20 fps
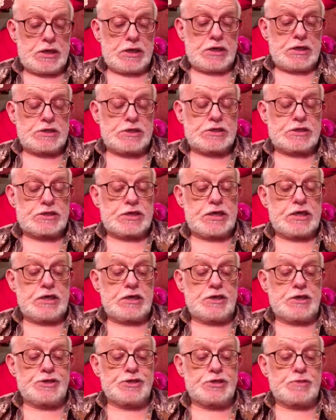
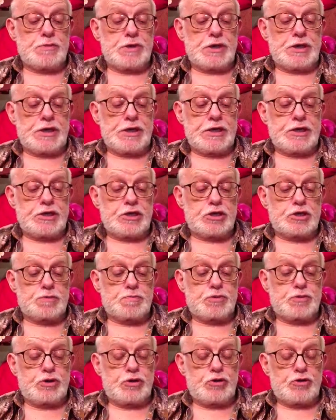seals the malignant
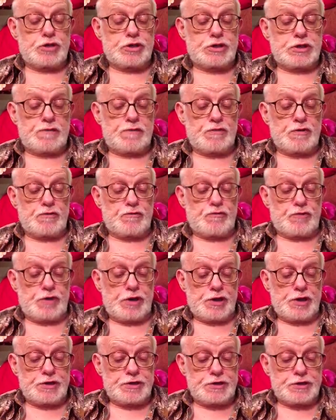purity of the
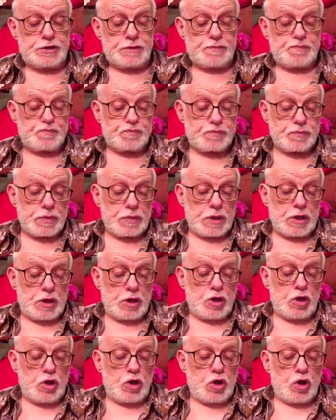flood.
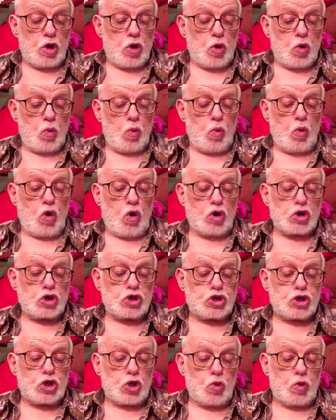What
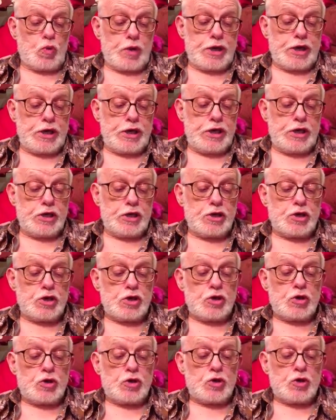shall we,
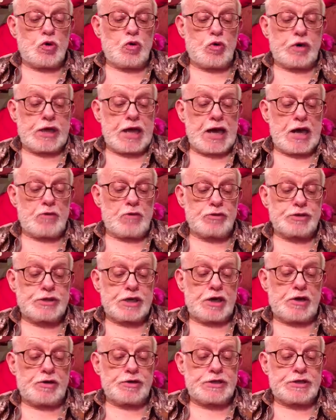who count
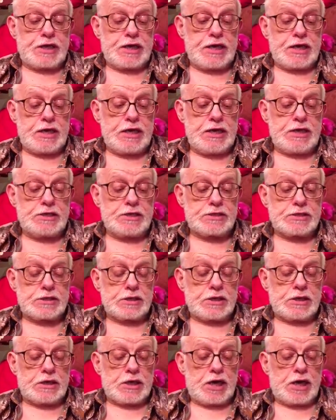our days
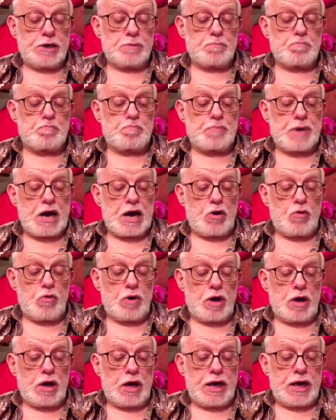and bow
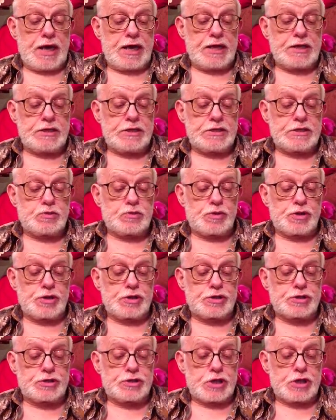our heads with
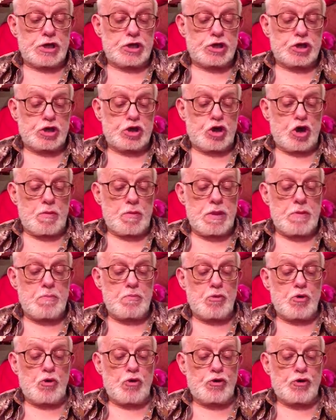a
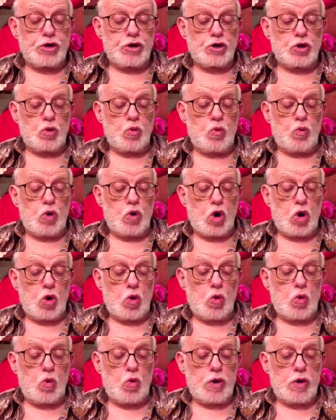commemorial
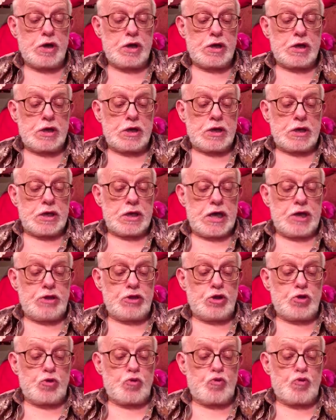woe in
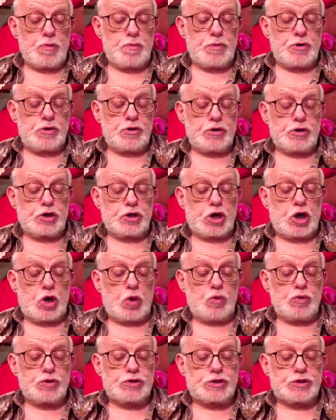the ribboned
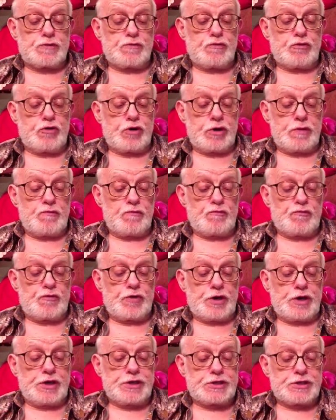coats of grim
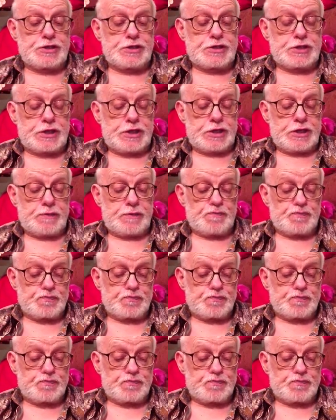felicity,